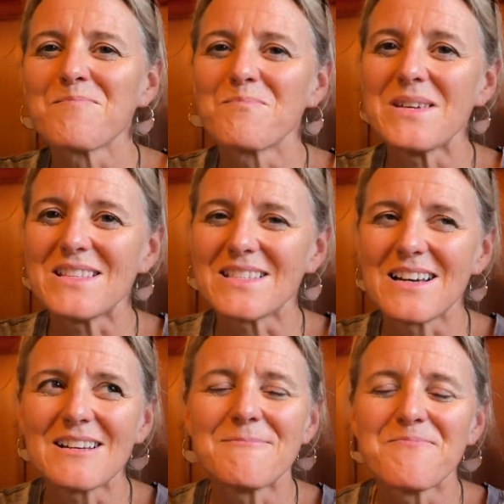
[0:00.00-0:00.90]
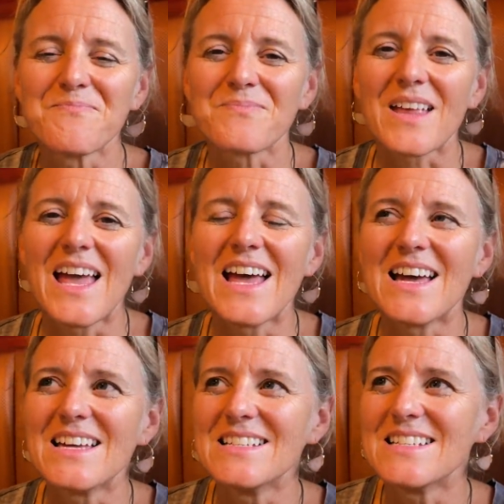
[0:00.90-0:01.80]
pizza.
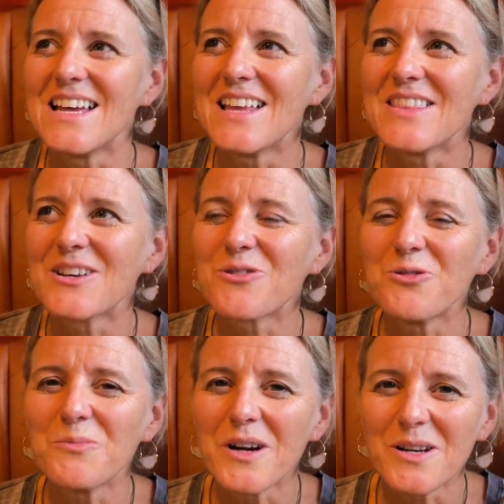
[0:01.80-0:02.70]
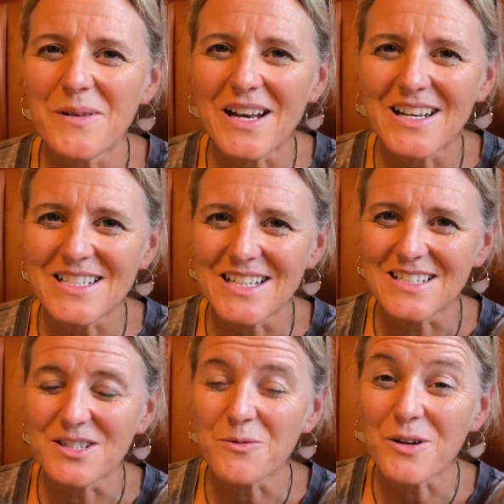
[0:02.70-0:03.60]
And the cool part about it is this.
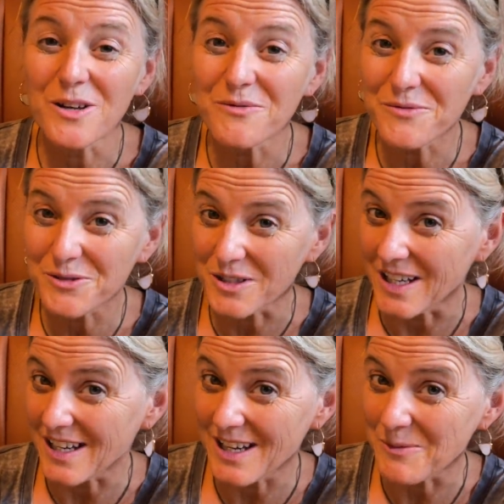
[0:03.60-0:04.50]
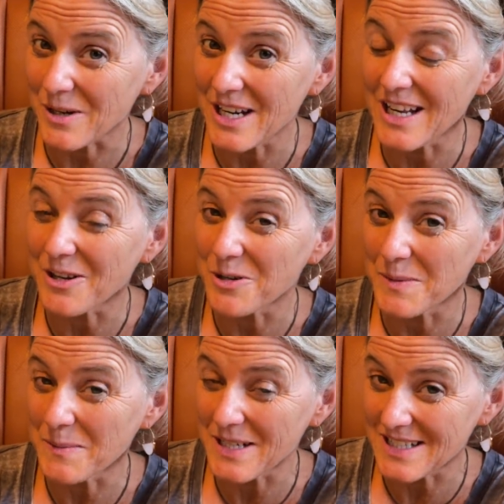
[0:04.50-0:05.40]
So we're in Florida and we're eating at
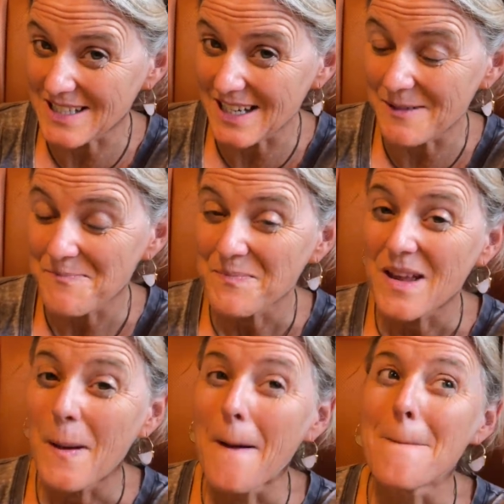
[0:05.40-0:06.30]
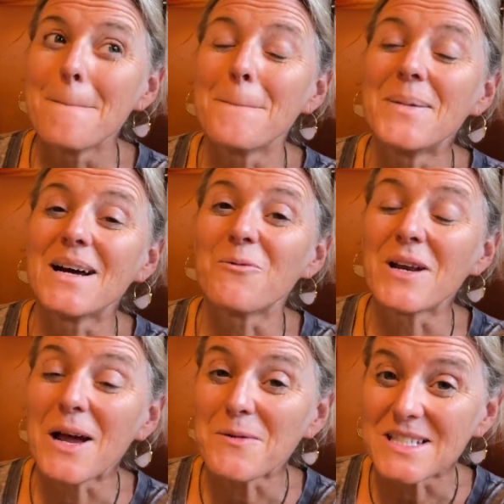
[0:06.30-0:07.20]
Oma Pizza. But when
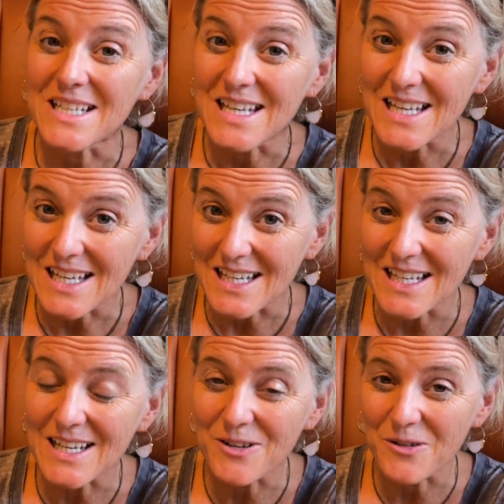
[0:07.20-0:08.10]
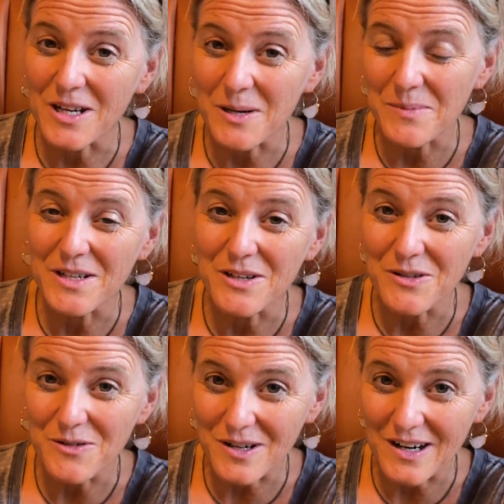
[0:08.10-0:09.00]
I was a kid growing up in New
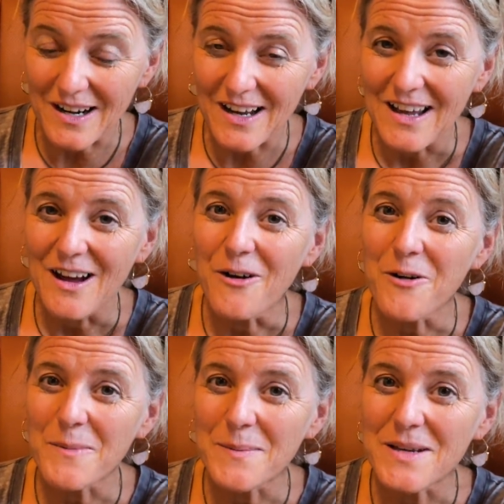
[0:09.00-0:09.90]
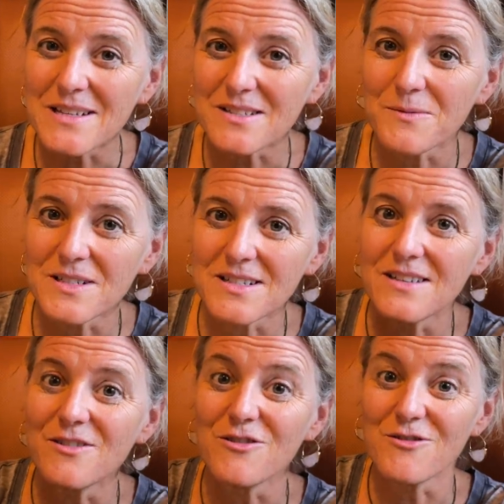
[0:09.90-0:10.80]
York, Oma Pizza was in
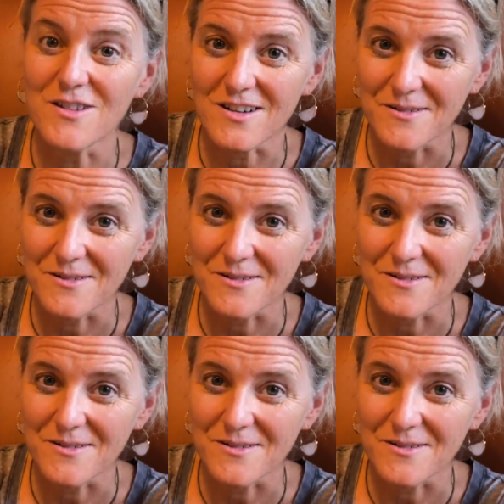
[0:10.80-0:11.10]
New York.